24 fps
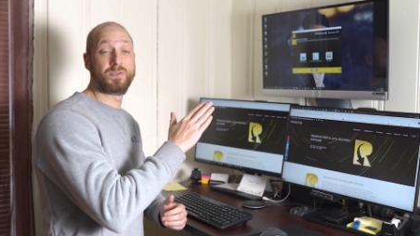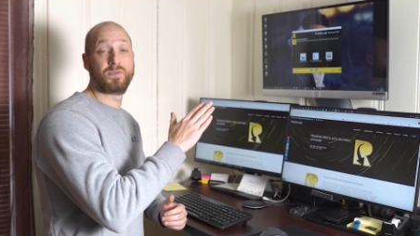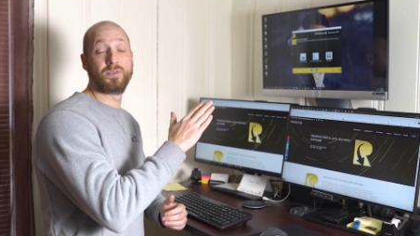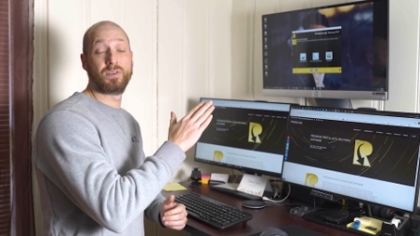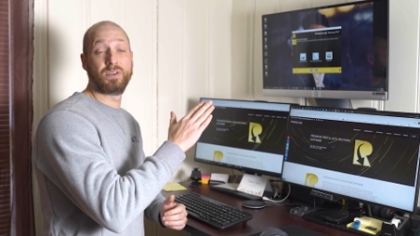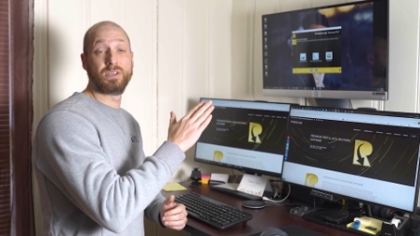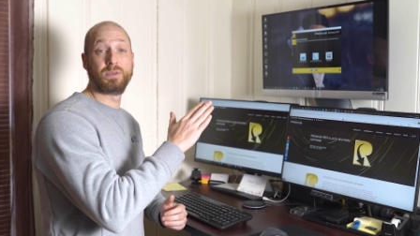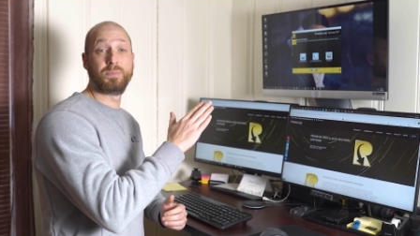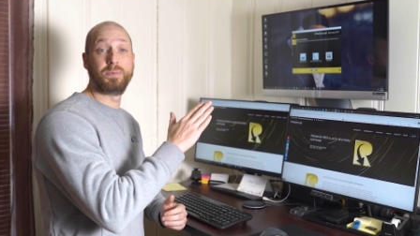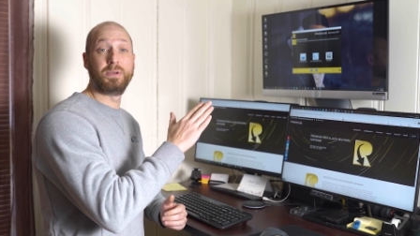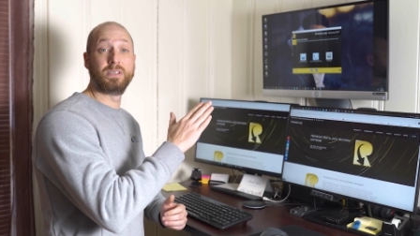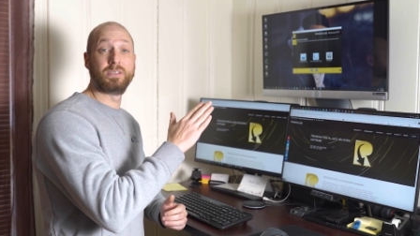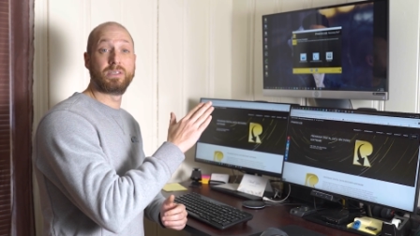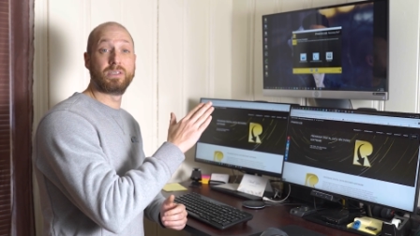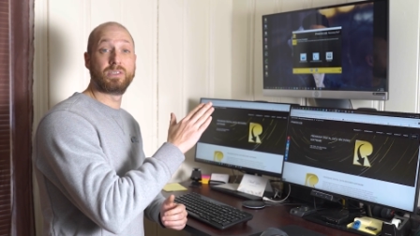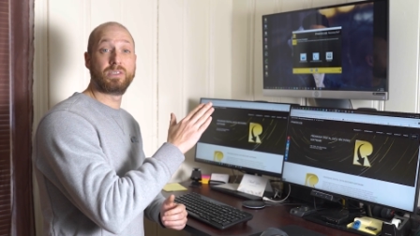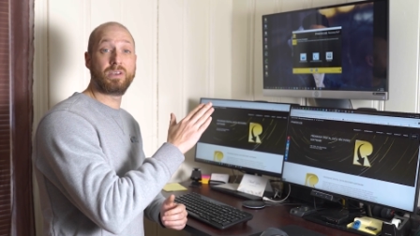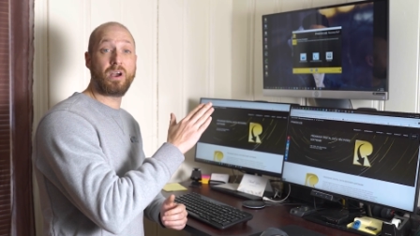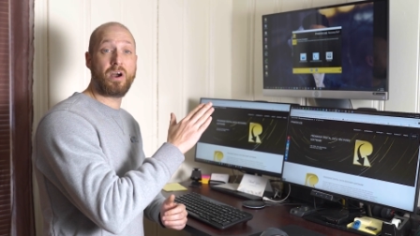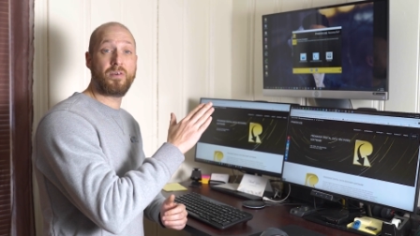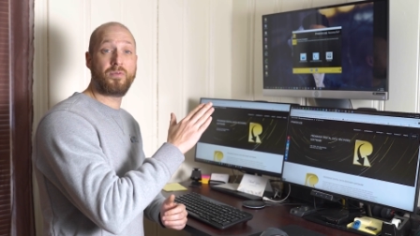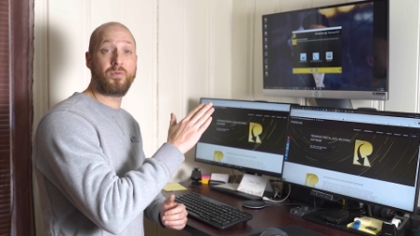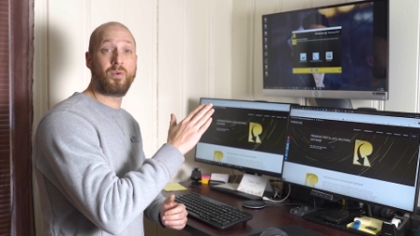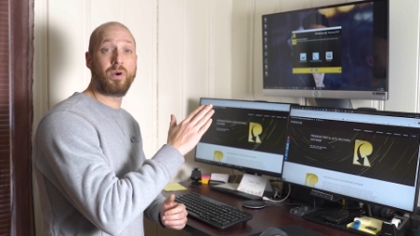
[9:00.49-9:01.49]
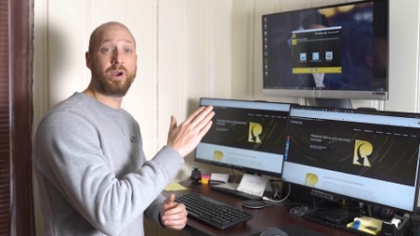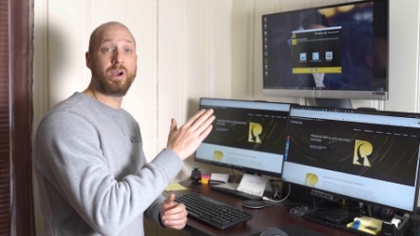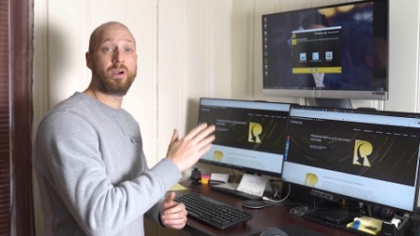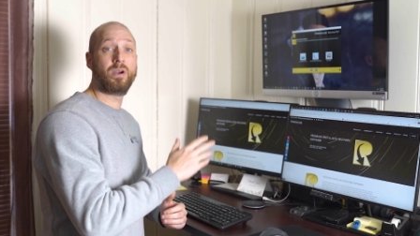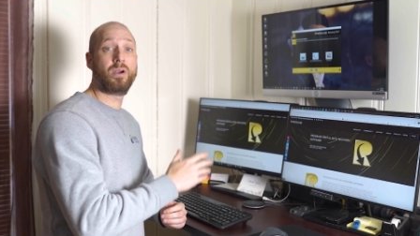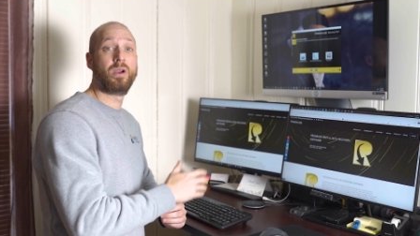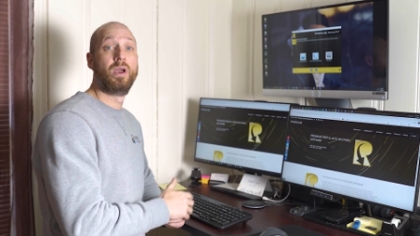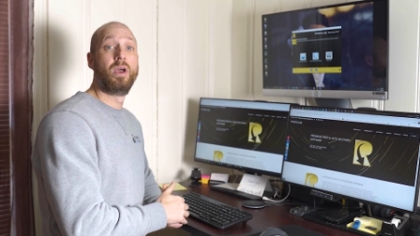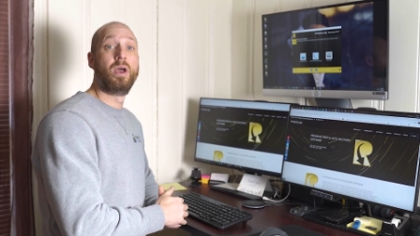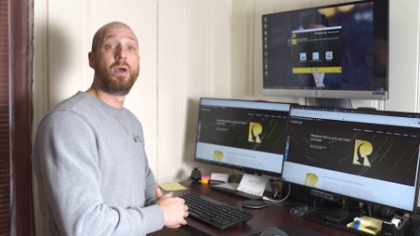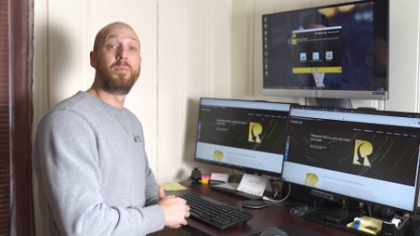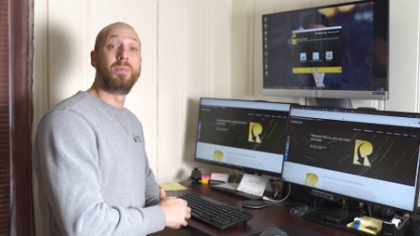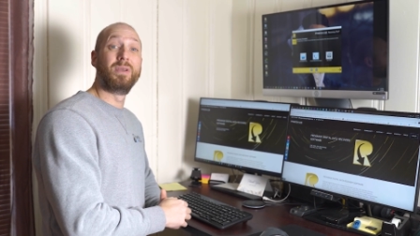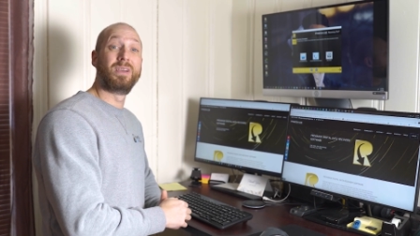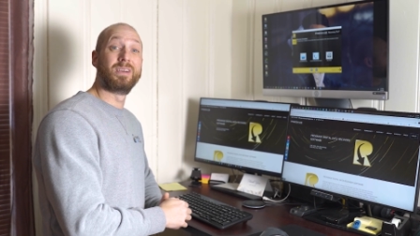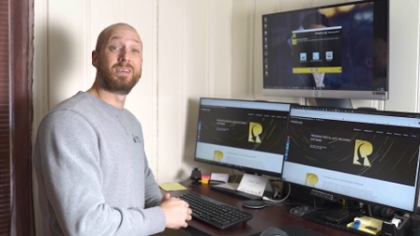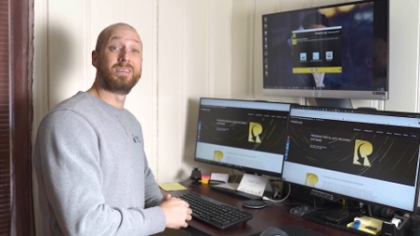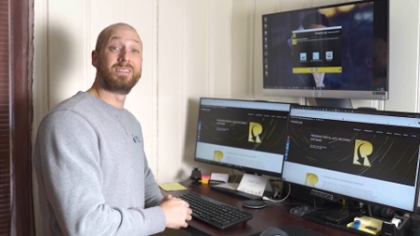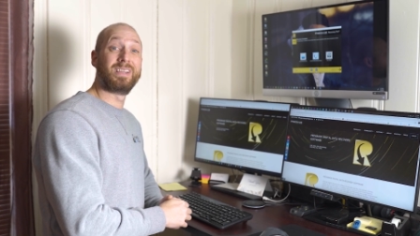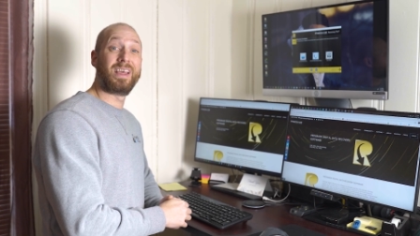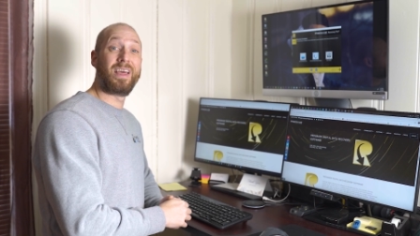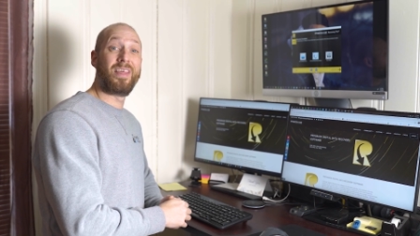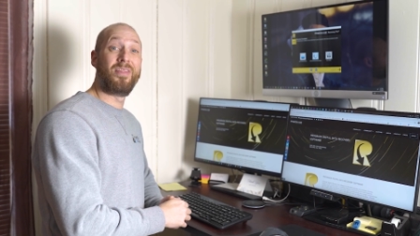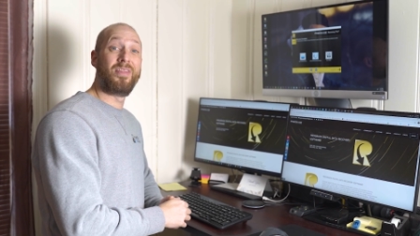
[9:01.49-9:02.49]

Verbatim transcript: for this piece of software because